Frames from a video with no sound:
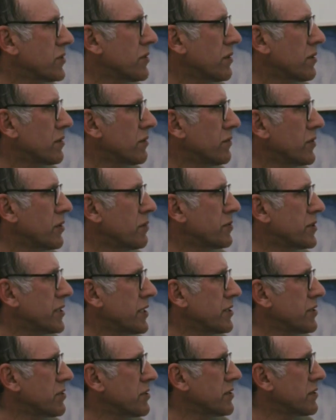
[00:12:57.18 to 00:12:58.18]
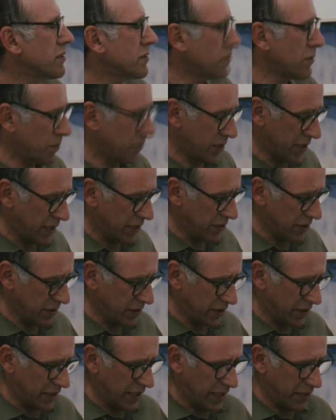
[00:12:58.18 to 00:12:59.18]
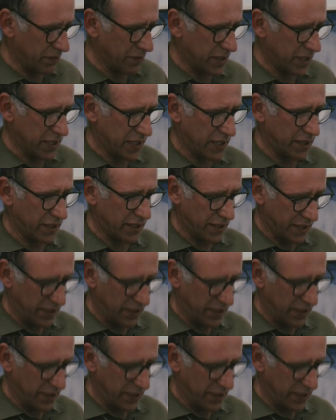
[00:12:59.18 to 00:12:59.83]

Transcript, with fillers: of obsession, the obsession that came recently.